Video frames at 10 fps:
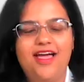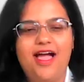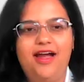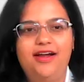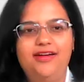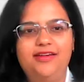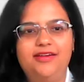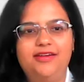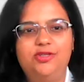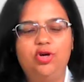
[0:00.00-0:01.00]
And
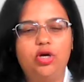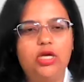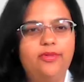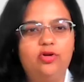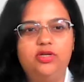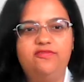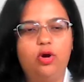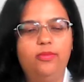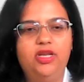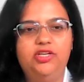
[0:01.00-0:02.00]
talking about the
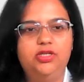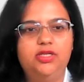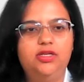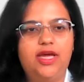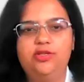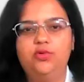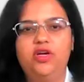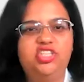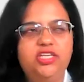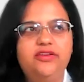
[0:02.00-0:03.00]
formulation and to
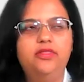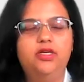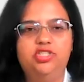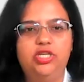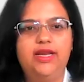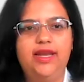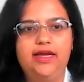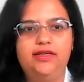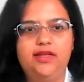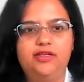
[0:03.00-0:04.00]
achieve the
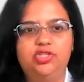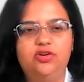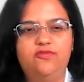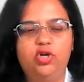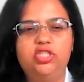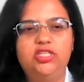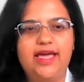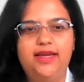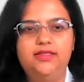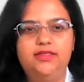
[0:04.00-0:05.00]
chicken-like texture, what
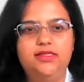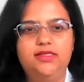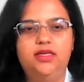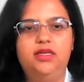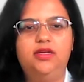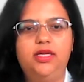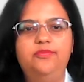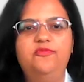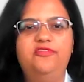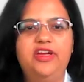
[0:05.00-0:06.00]
challenges did the
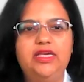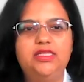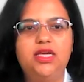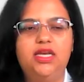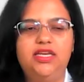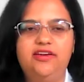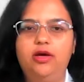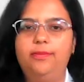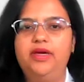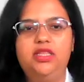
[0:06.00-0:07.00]
team face in
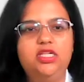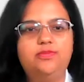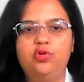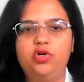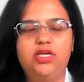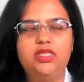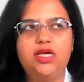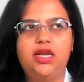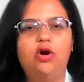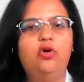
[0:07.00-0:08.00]
developing these proteins
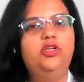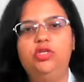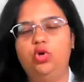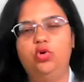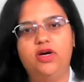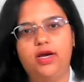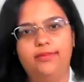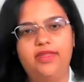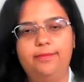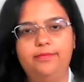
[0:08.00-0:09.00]
and how did you
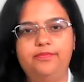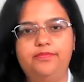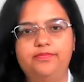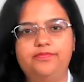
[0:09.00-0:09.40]
overcome them?